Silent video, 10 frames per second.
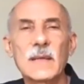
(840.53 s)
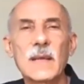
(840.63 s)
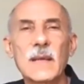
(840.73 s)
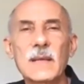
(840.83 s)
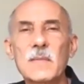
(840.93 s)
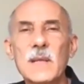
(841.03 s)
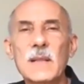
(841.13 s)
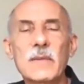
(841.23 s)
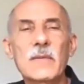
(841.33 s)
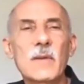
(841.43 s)
And in the
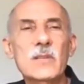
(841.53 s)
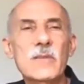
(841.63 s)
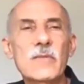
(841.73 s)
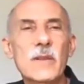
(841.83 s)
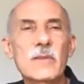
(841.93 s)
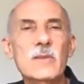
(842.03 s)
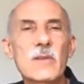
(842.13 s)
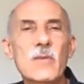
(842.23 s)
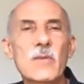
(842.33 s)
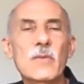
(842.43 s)
middle of it all, she felt
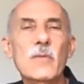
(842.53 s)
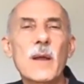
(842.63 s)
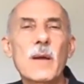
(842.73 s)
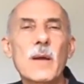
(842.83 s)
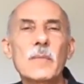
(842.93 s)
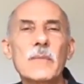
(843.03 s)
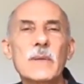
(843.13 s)
so overwhelmed.